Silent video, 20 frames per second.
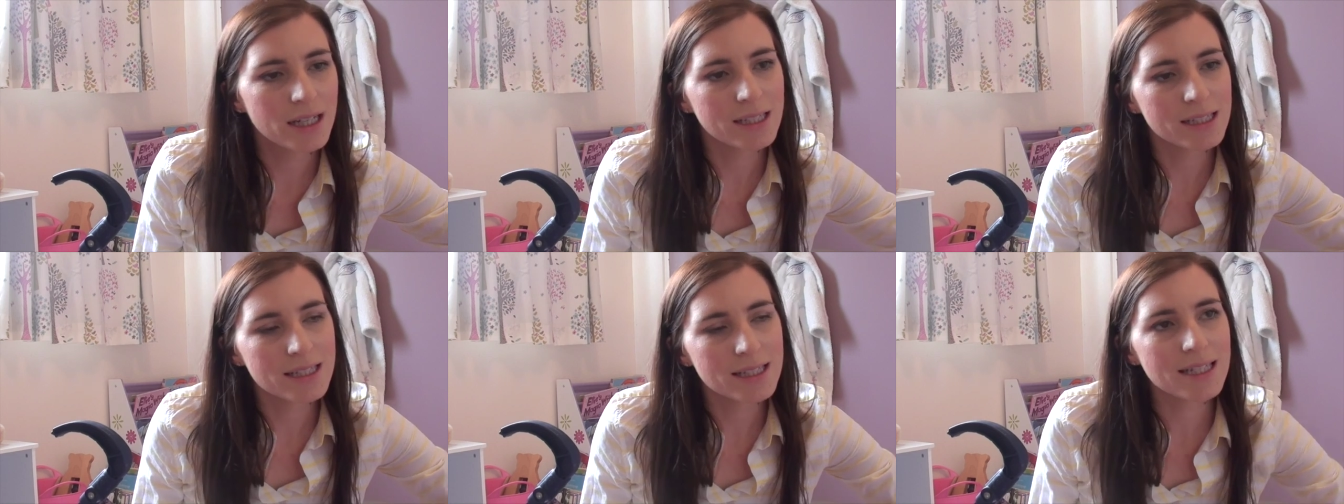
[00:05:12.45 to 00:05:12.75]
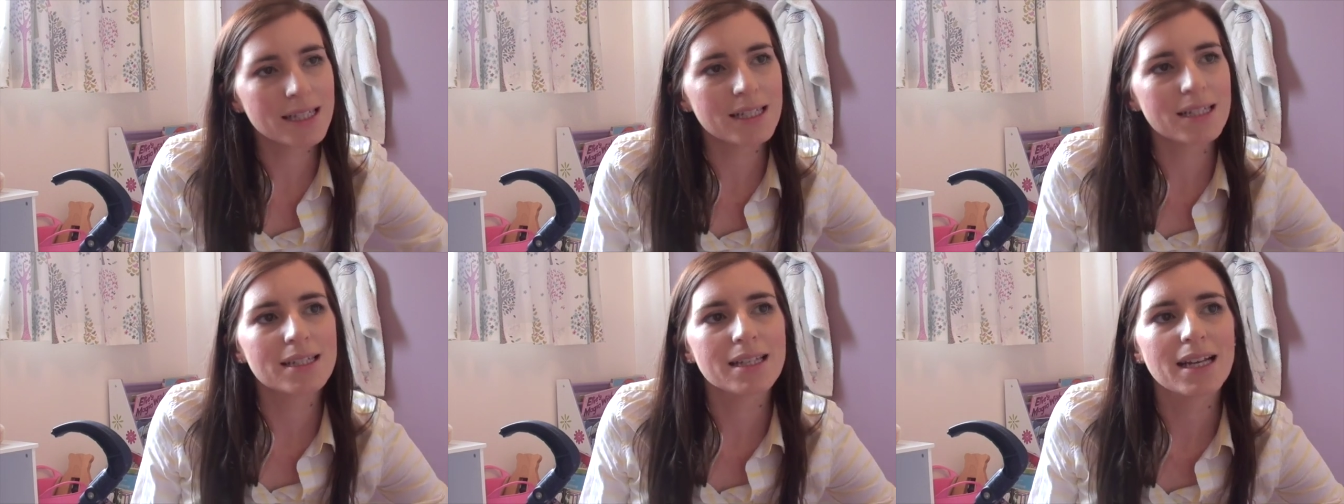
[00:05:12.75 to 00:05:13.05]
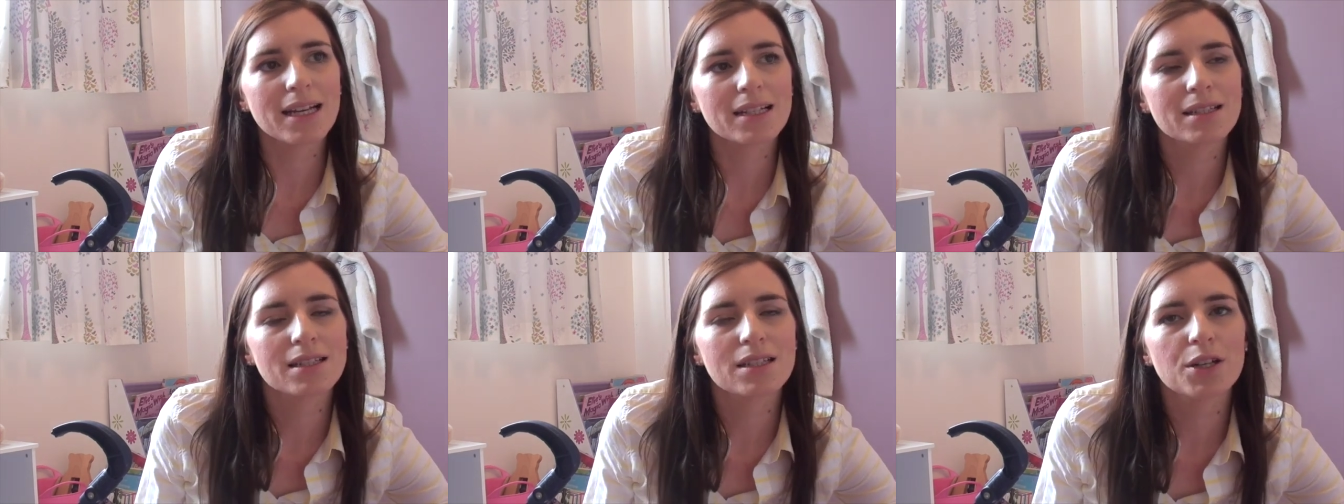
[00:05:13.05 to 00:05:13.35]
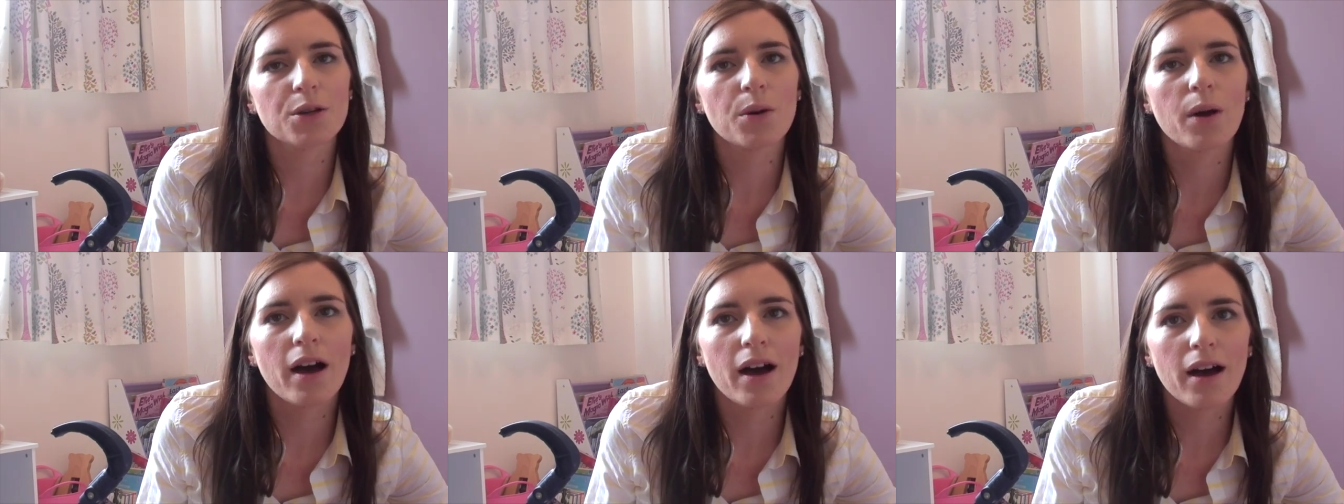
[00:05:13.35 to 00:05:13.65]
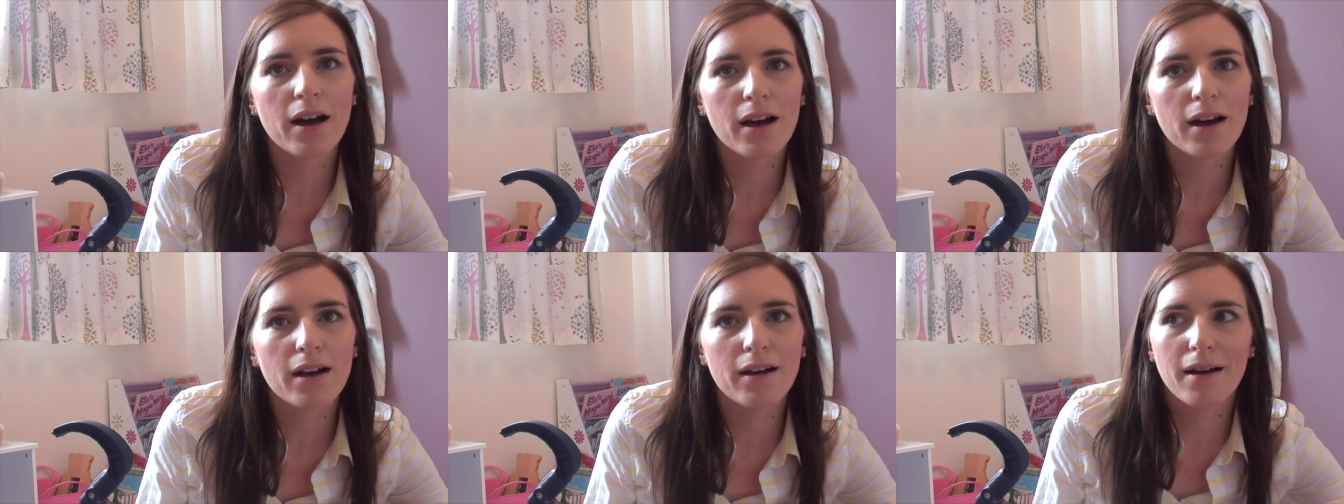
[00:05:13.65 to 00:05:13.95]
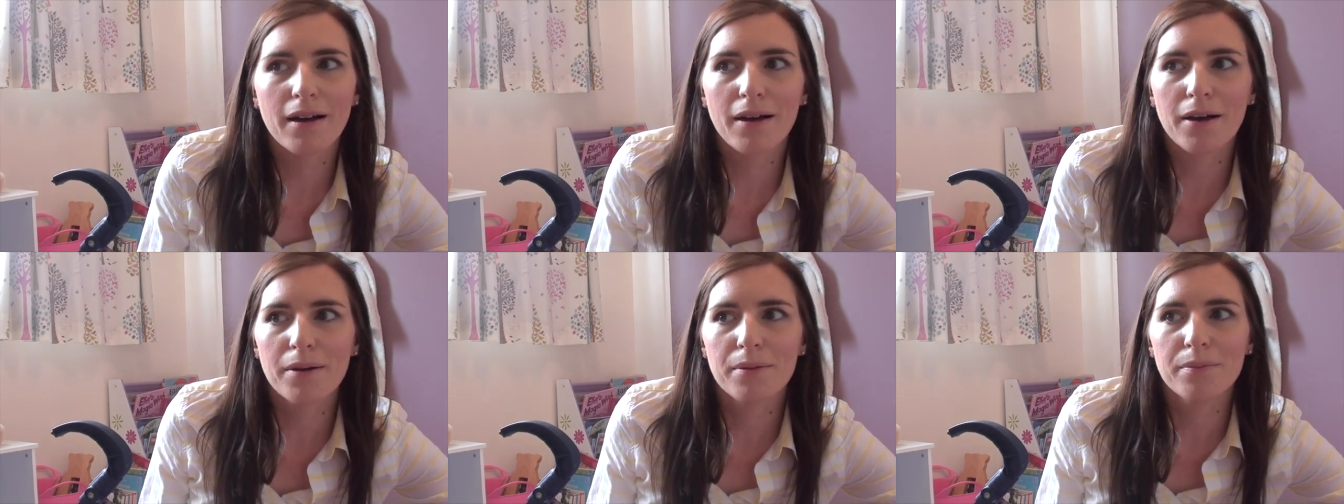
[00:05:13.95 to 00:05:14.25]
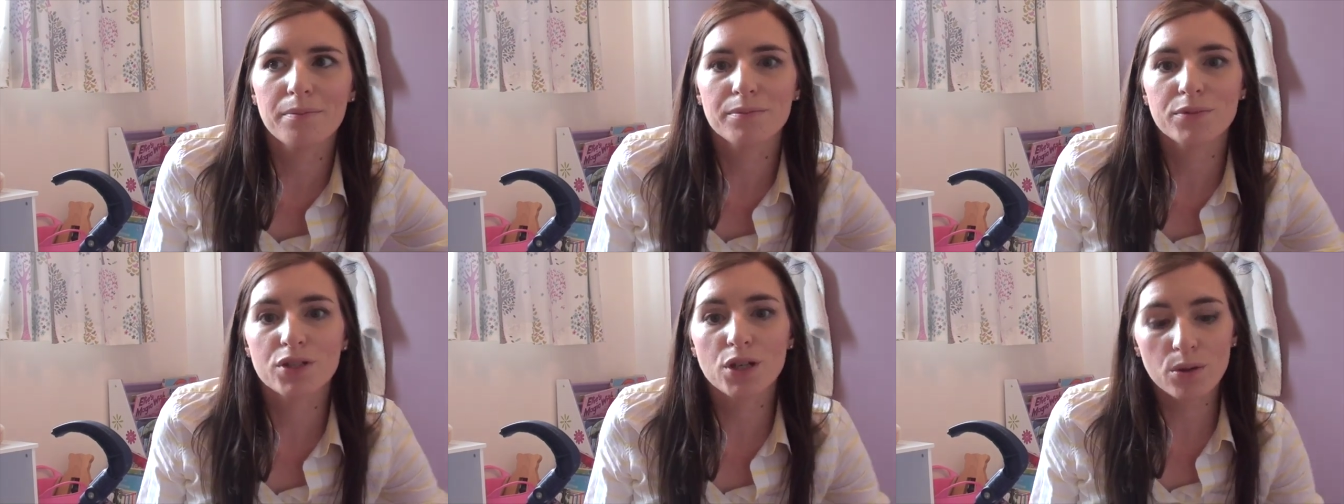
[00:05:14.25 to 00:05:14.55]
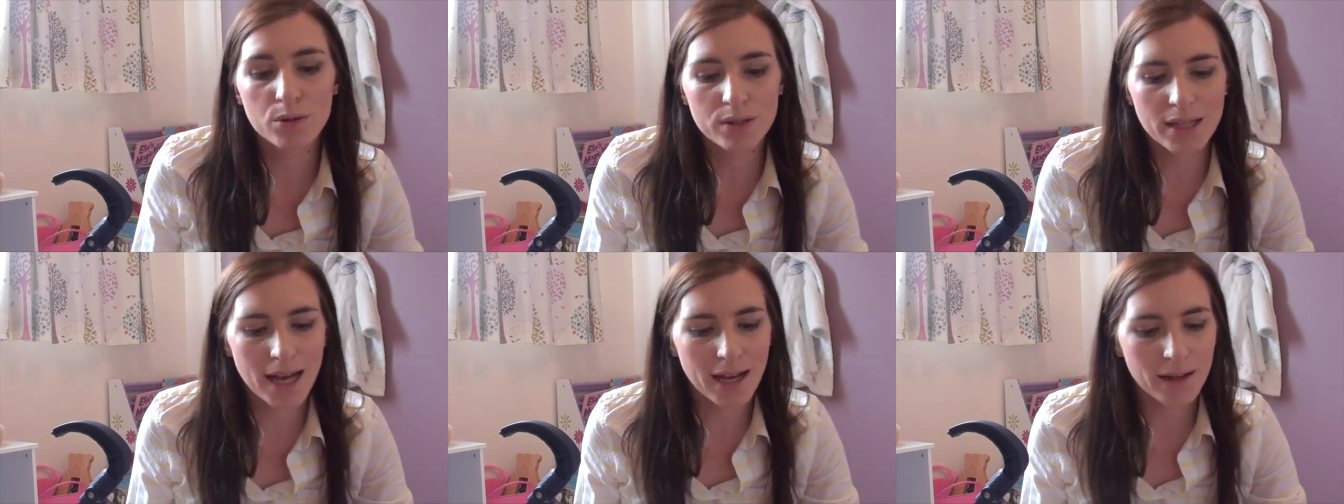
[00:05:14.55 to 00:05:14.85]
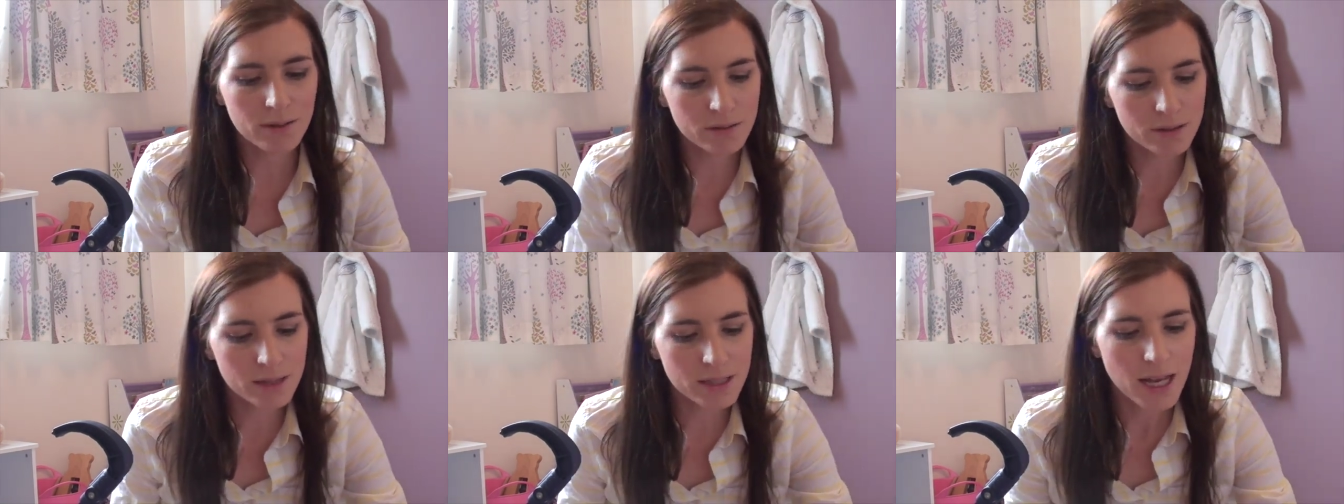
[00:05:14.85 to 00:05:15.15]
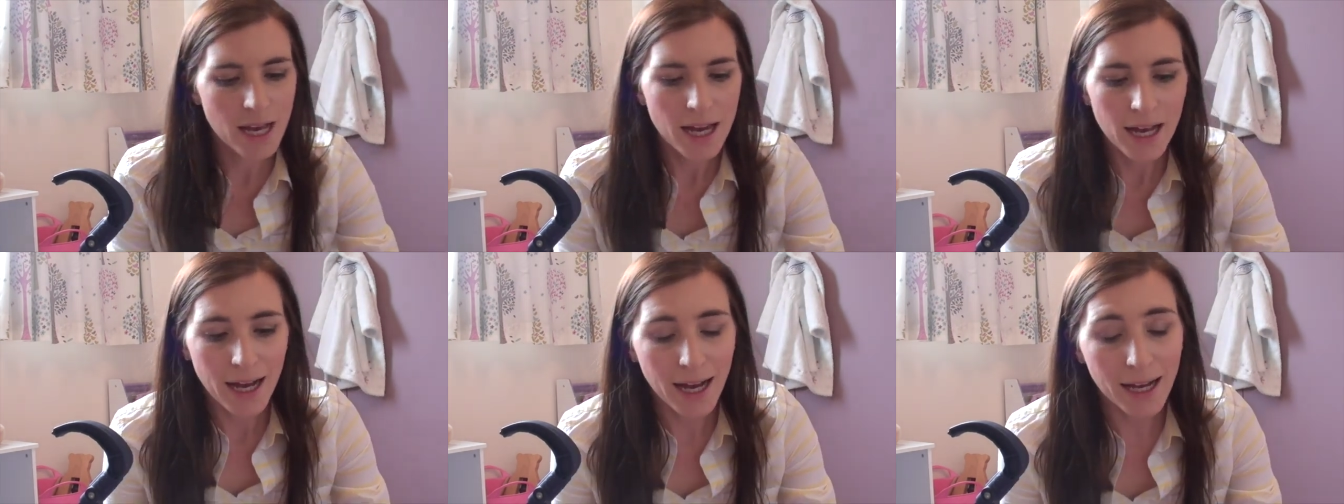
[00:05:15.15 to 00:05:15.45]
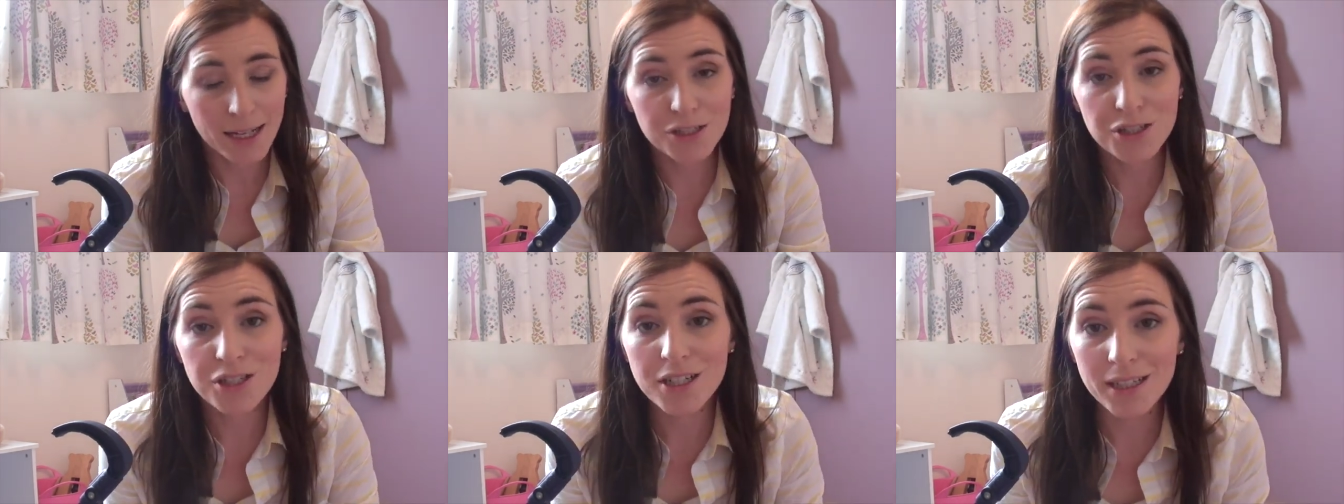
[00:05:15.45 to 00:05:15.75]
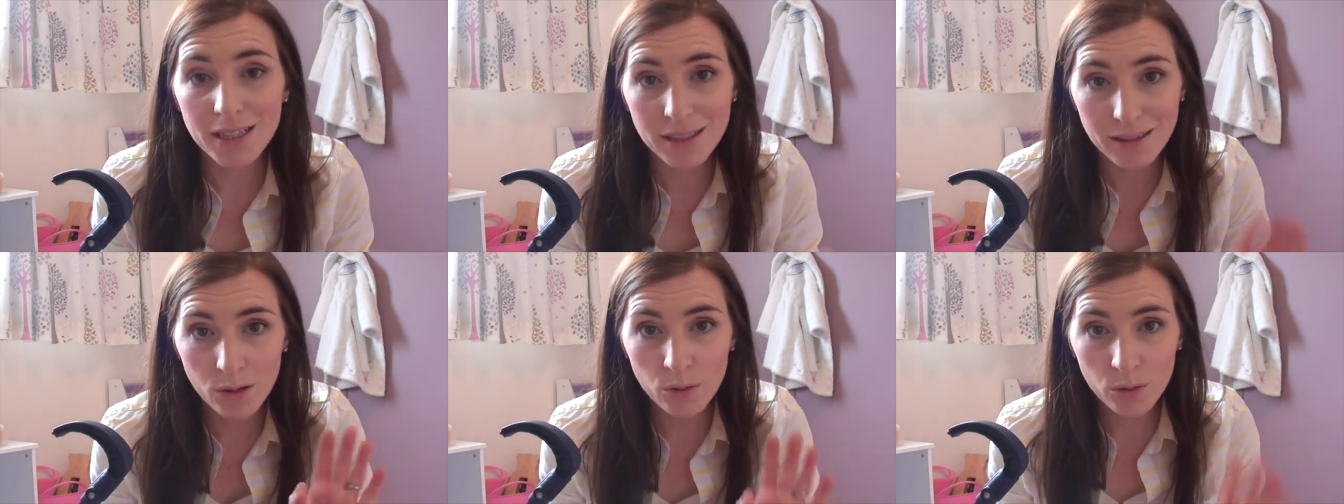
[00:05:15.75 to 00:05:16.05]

It sits next to her um, doll's house and she,